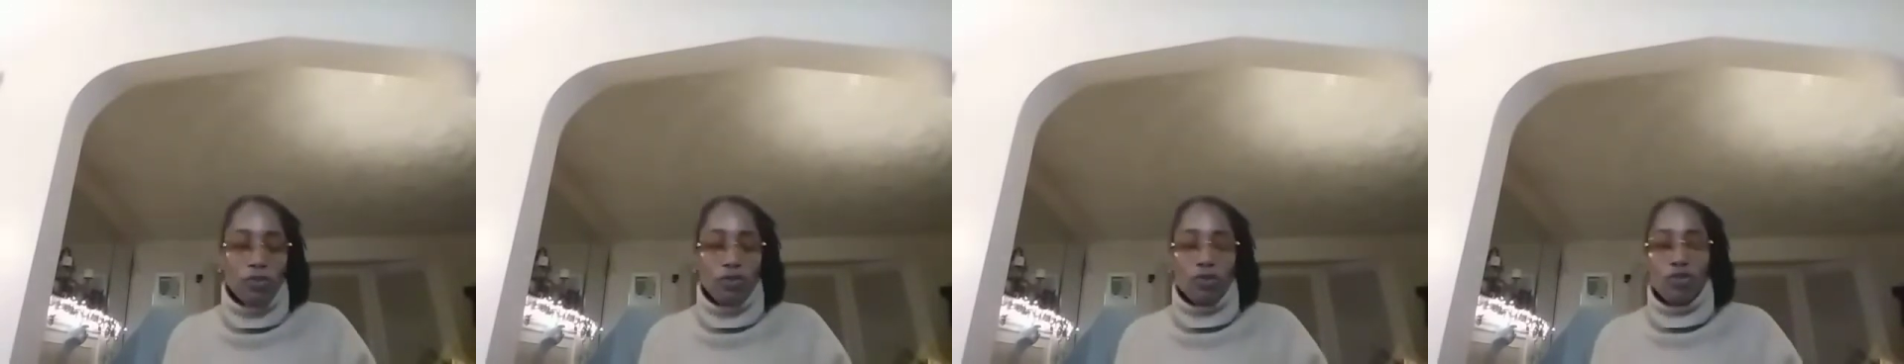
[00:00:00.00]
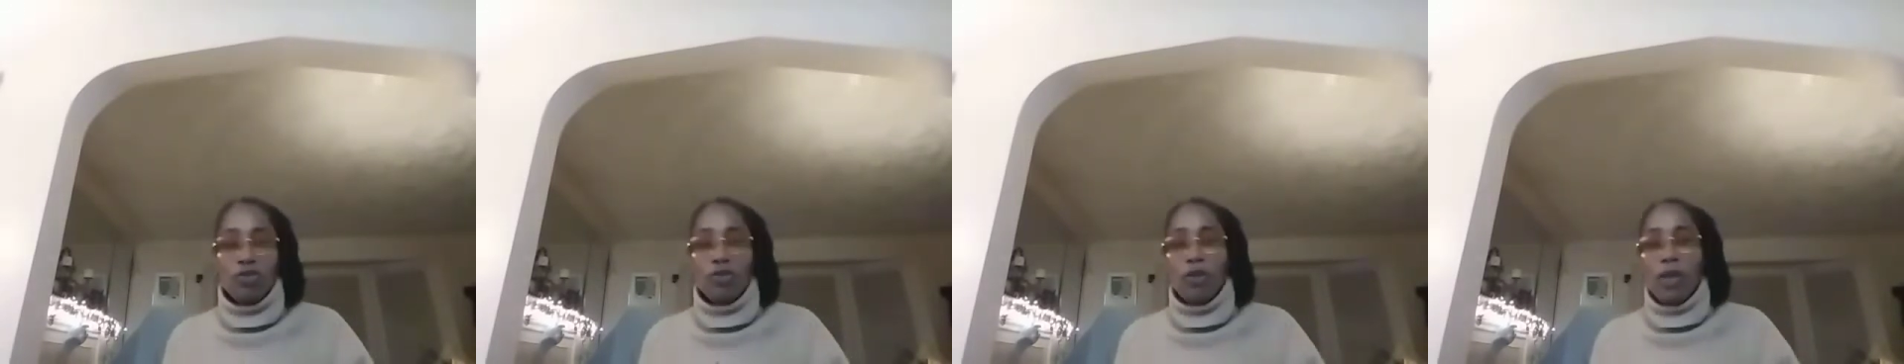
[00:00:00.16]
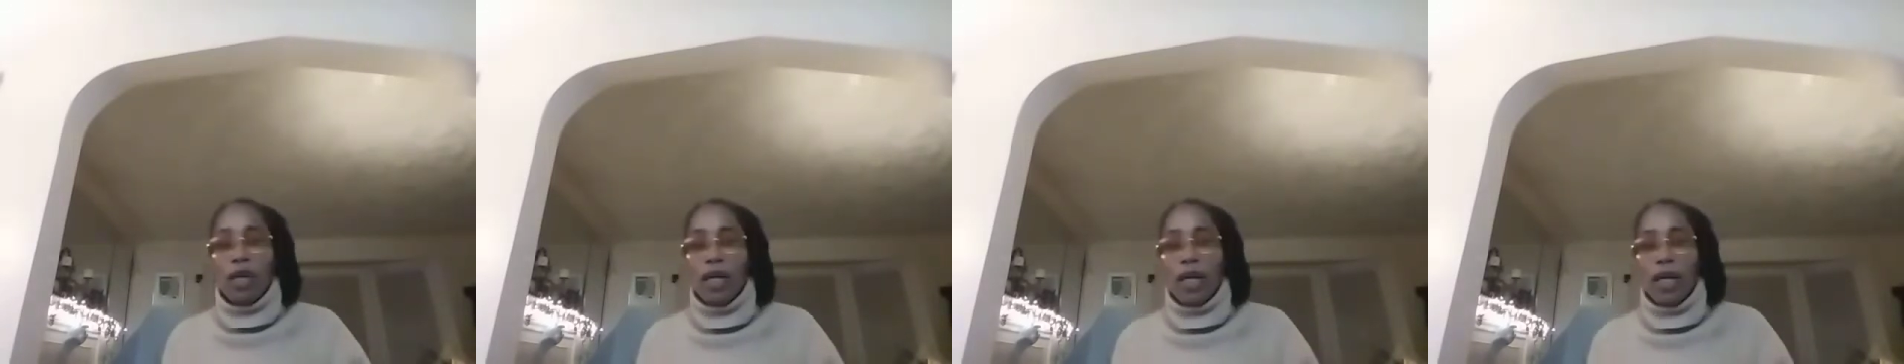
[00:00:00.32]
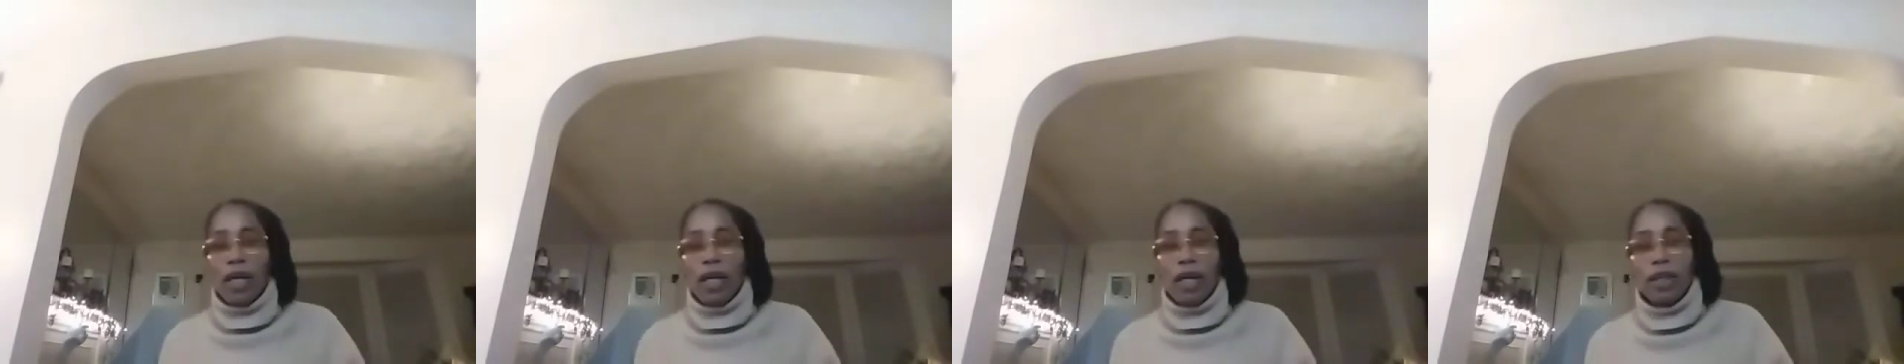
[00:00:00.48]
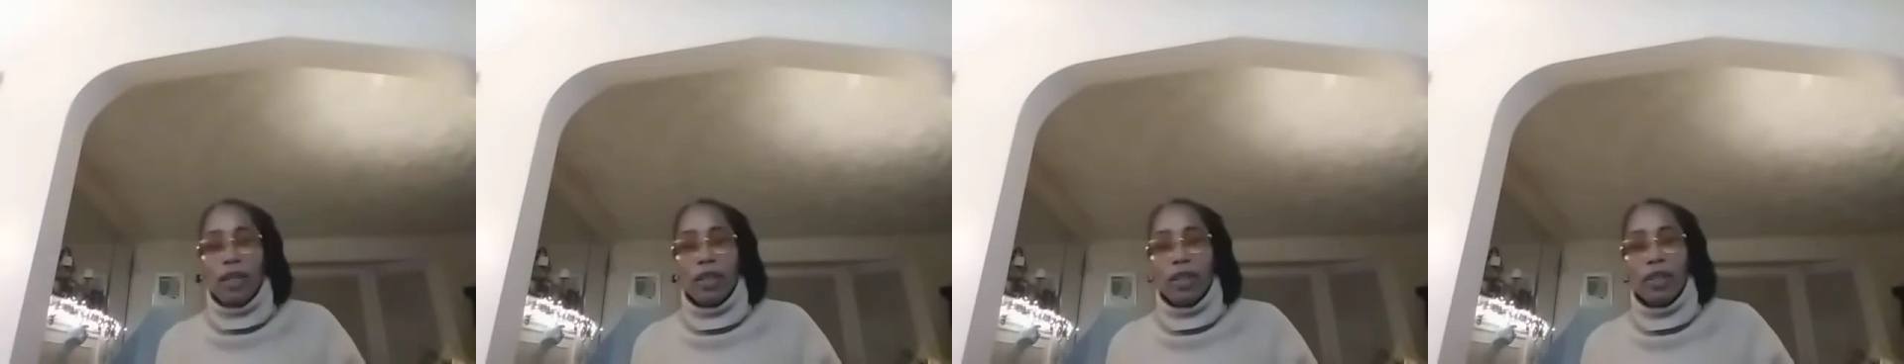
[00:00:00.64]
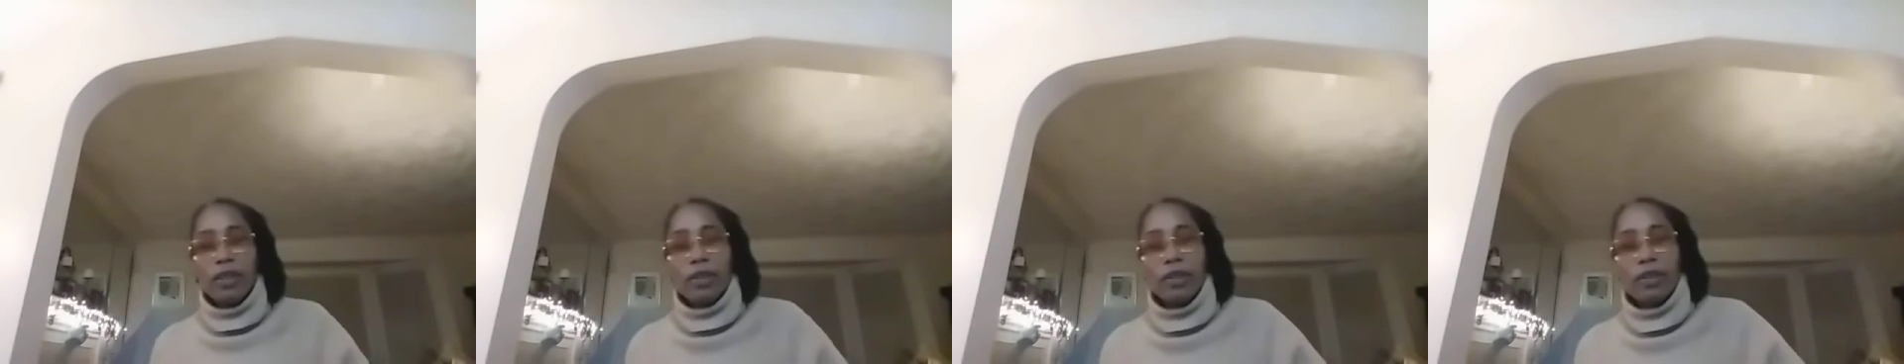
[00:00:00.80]

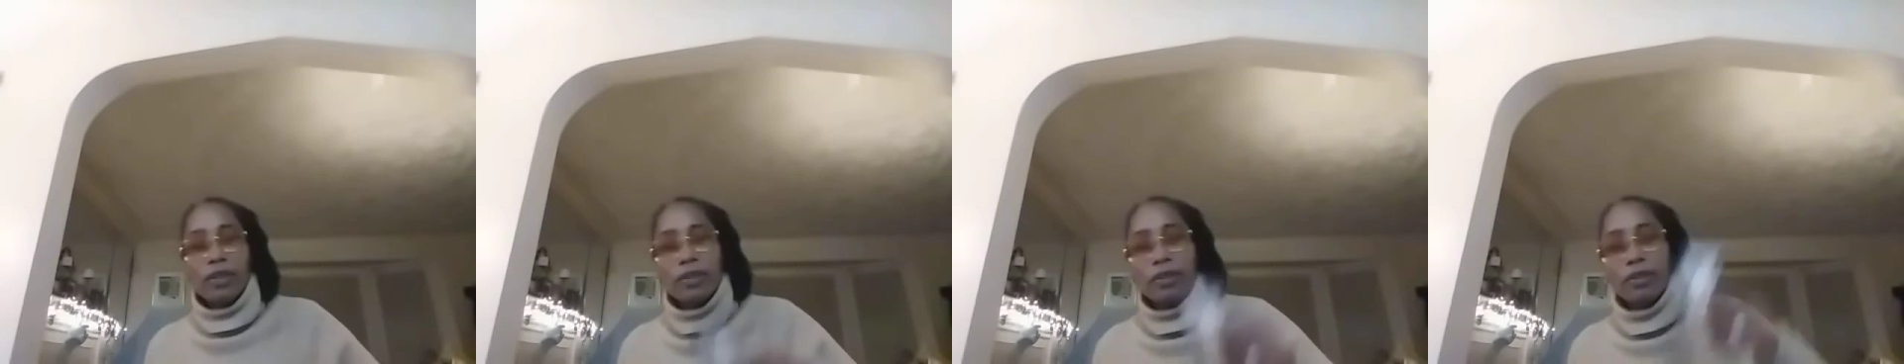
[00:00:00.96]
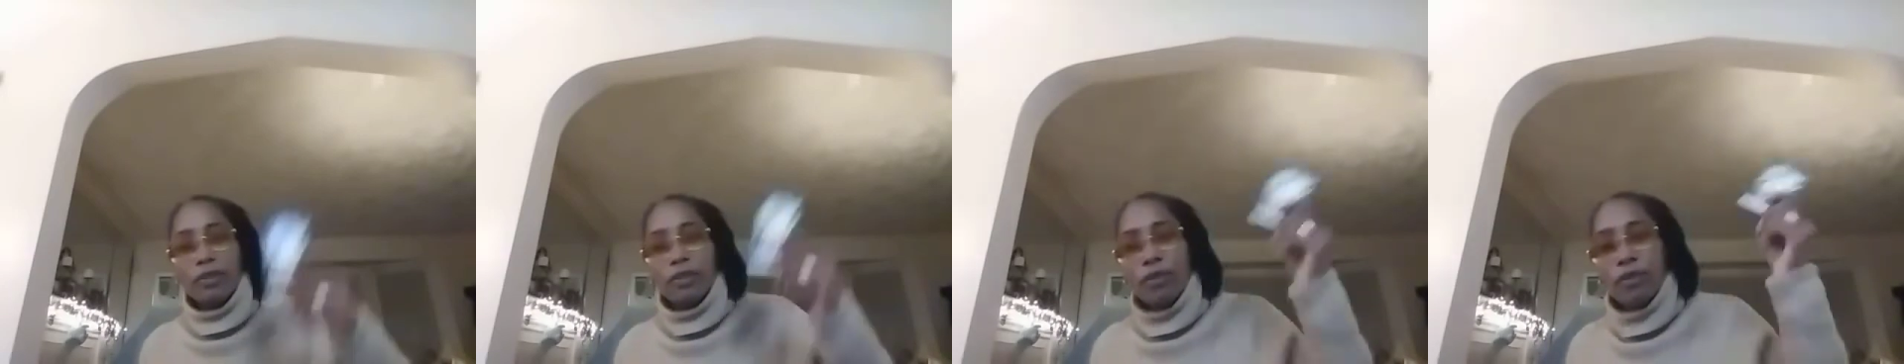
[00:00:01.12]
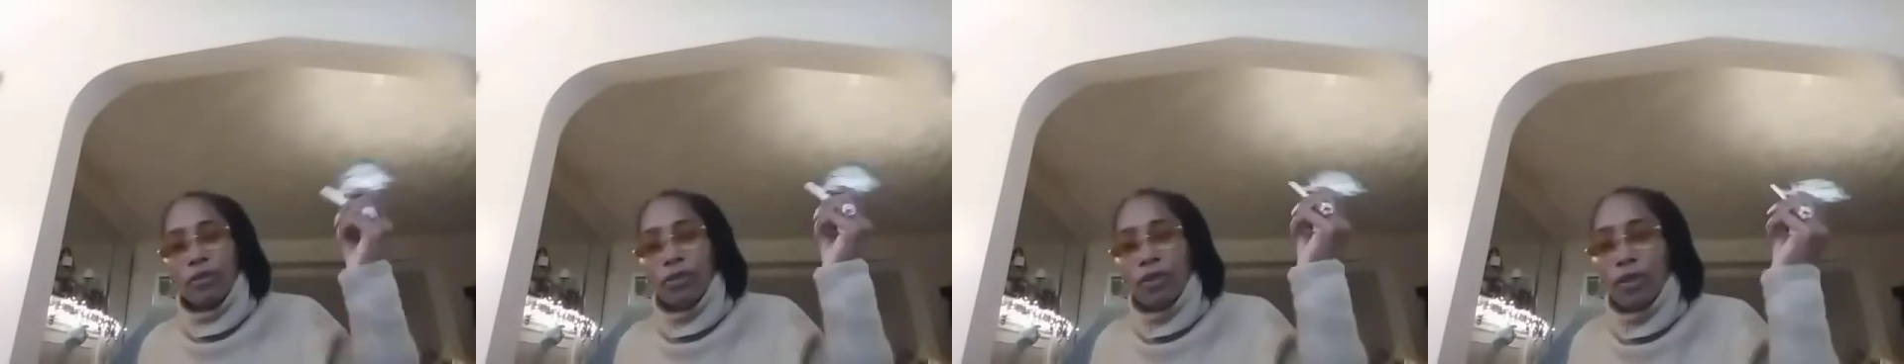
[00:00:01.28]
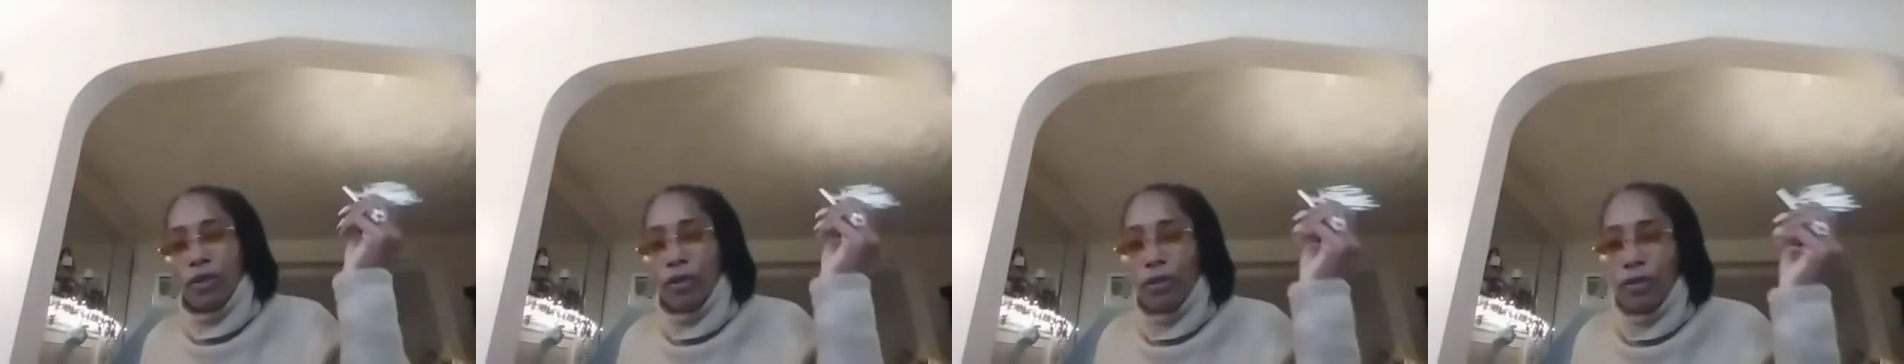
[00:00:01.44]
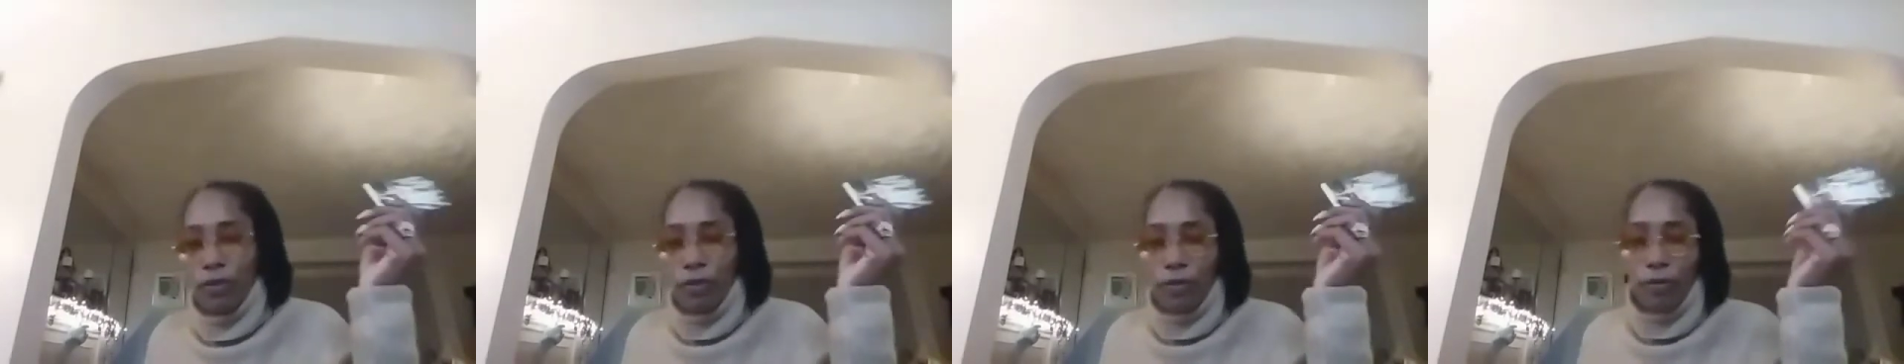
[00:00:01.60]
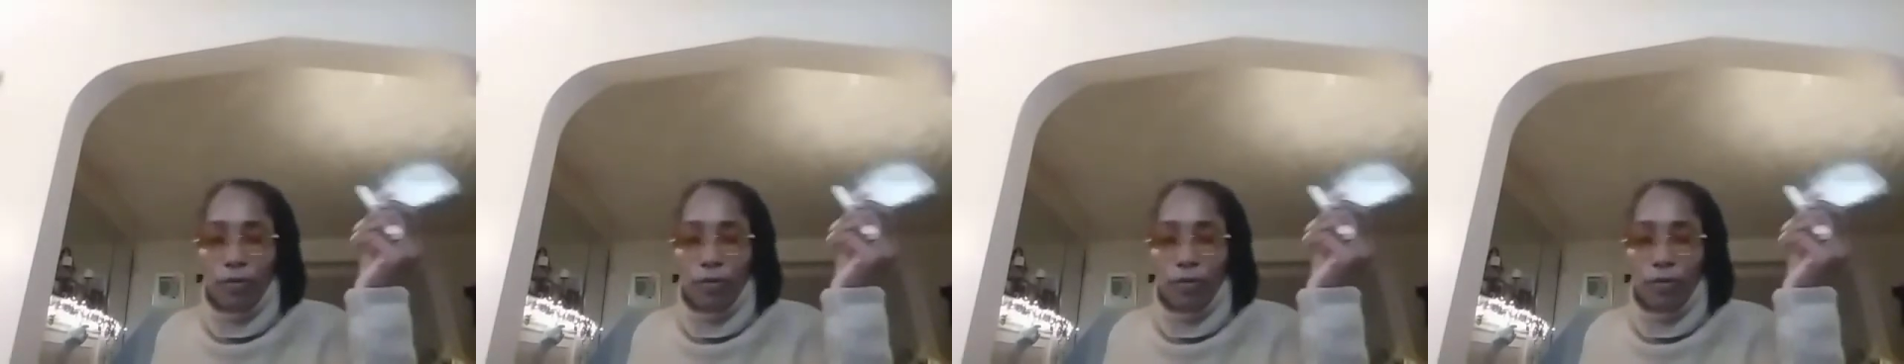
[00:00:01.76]
tried, you know,